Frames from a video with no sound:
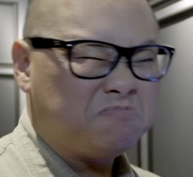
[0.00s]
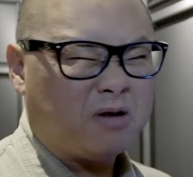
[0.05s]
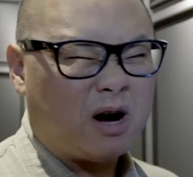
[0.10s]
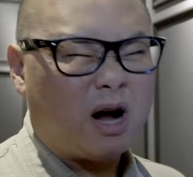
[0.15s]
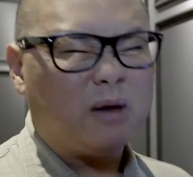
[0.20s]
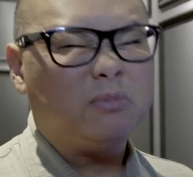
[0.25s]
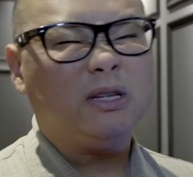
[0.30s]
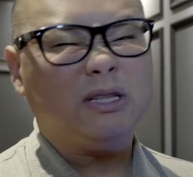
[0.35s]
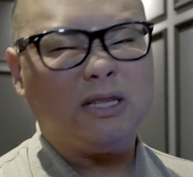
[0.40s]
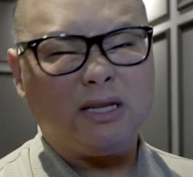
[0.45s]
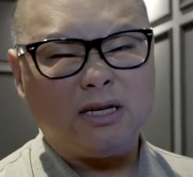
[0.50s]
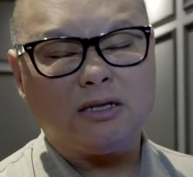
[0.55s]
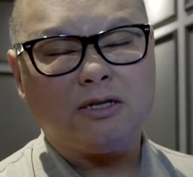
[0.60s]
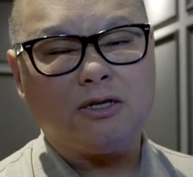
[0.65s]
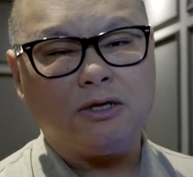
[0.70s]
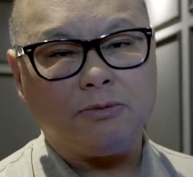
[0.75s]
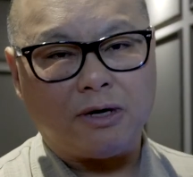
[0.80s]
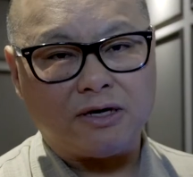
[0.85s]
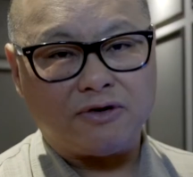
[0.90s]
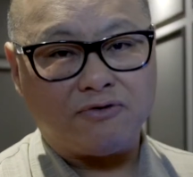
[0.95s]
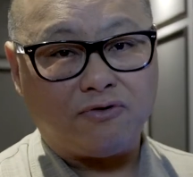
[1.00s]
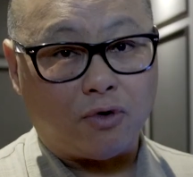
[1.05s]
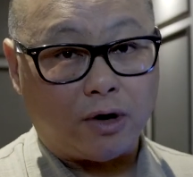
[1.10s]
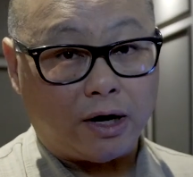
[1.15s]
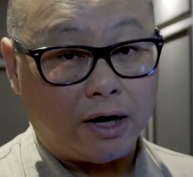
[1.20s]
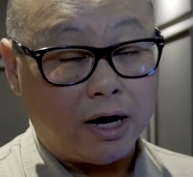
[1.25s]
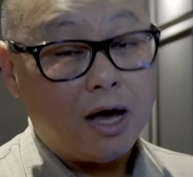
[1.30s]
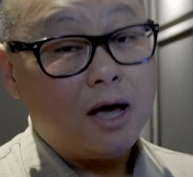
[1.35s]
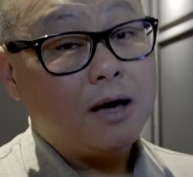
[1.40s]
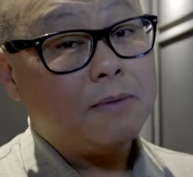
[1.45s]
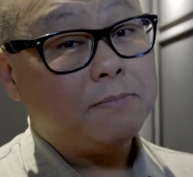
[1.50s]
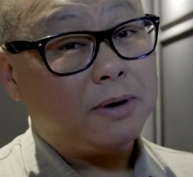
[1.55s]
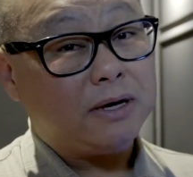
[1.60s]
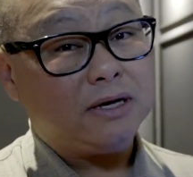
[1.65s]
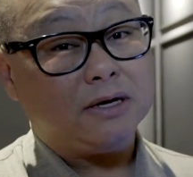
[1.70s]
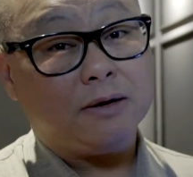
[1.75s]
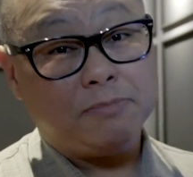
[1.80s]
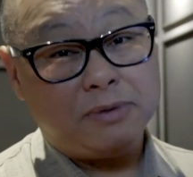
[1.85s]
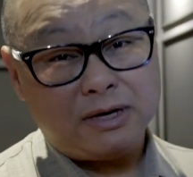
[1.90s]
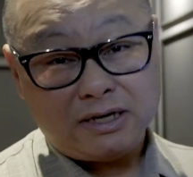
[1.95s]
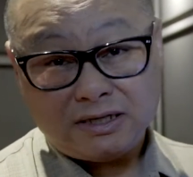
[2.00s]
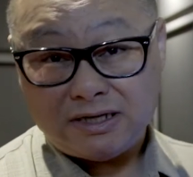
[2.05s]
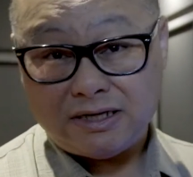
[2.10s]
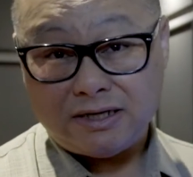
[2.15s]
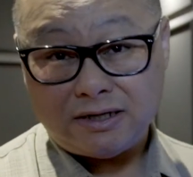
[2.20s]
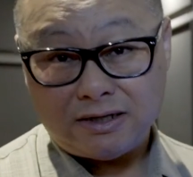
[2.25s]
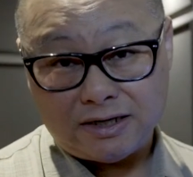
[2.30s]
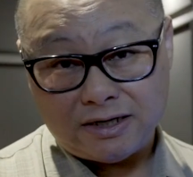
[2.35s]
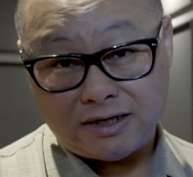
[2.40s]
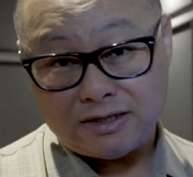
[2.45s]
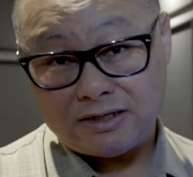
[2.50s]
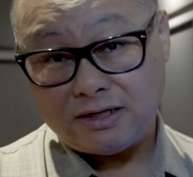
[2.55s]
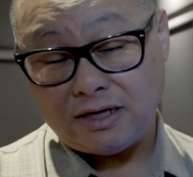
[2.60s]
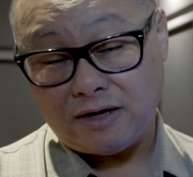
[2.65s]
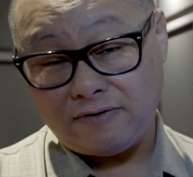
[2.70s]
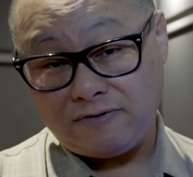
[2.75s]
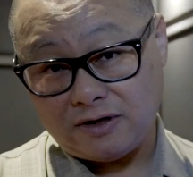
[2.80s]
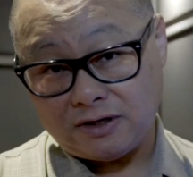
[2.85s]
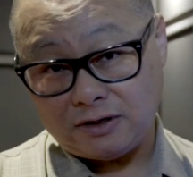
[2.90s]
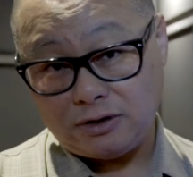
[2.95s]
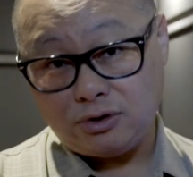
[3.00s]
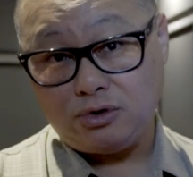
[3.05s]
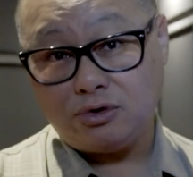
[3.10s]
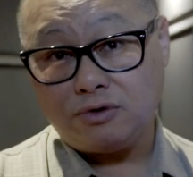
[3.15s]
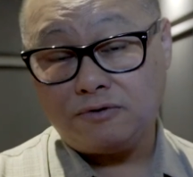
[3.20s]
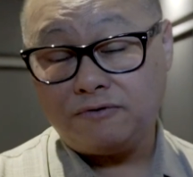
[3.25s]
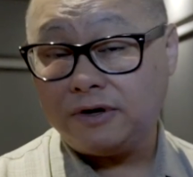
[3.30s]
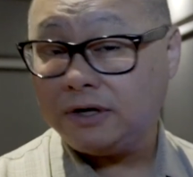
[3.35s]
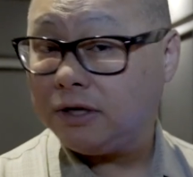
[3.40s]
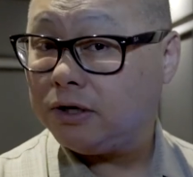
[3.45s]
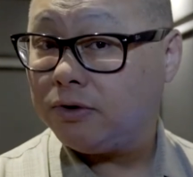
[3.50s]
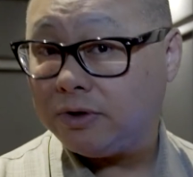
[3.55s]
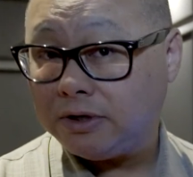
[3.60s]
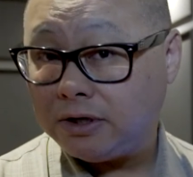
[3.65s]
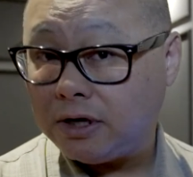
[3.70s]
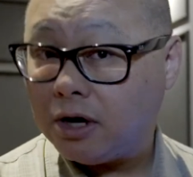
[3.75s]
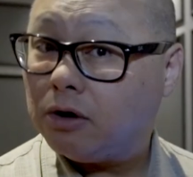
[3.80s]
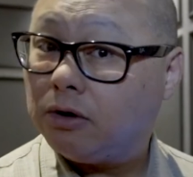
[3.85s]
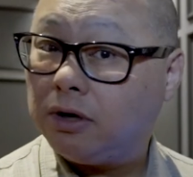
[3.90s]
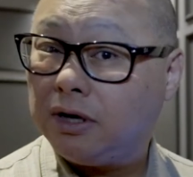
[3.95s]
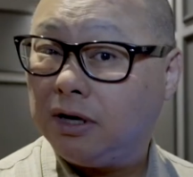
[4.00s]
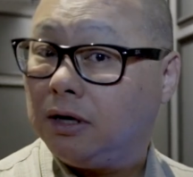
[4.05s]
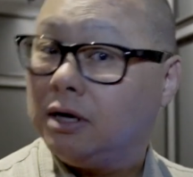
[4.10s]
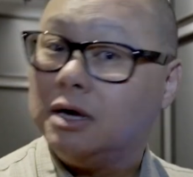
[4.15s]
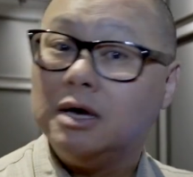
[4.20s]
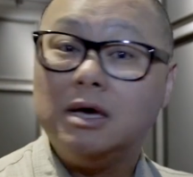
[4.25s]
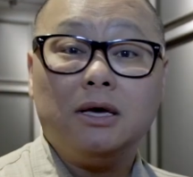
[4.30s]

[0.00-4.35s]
Probably a little too much for it. But the big deal is, if you do your video encoding,